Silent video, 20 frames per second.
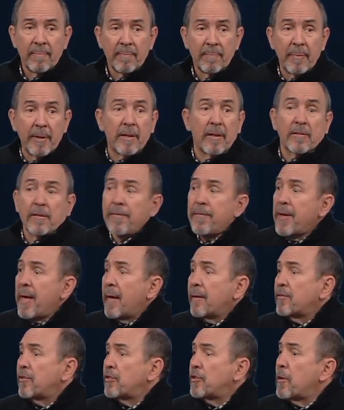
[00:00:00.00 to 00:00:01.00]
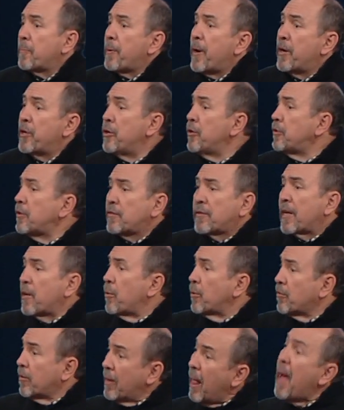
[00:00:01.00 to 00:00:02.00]
Because if he answered your prayer, you'd just think
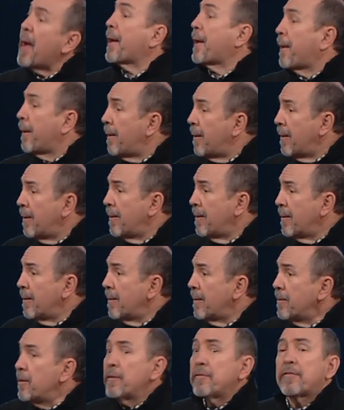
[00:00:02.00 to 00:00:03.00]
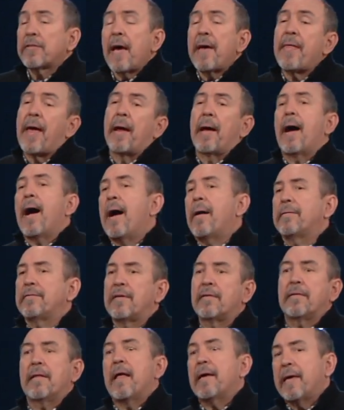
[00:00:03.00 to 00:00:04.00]
it was luck. You'd say that, I was
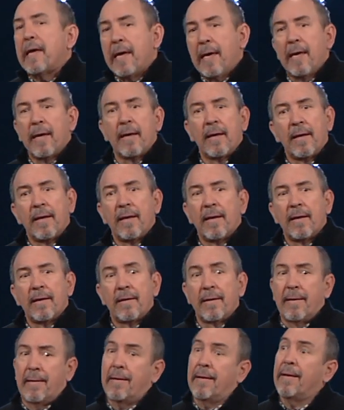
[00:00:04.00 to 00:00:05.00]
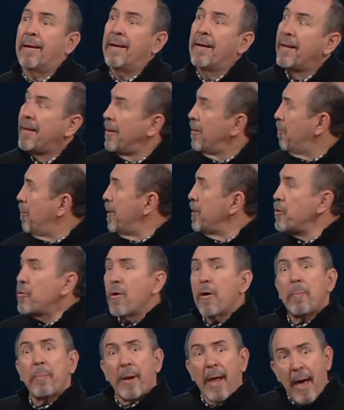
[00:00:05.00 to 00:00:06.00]
just lucky. When you
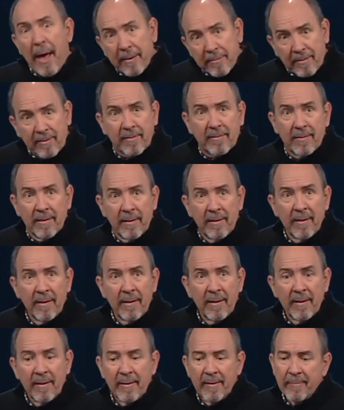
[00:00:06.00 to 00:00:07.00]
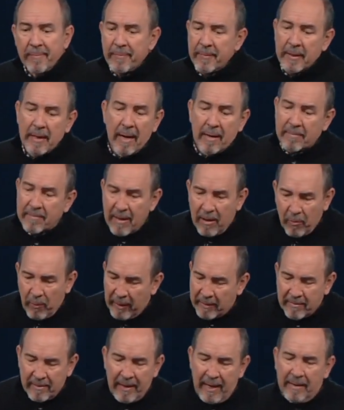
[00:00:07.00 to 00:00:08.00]
were blessed. God's not
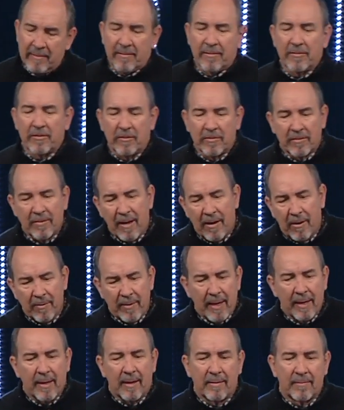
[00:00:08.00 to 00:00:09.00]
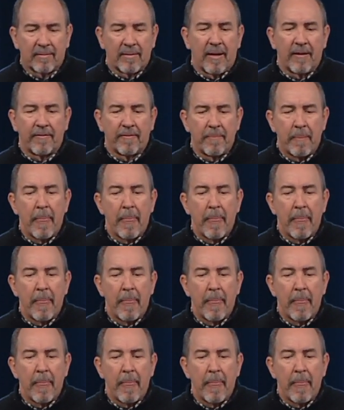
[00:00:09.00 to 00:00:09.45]
wasting answers on that kind of stuff.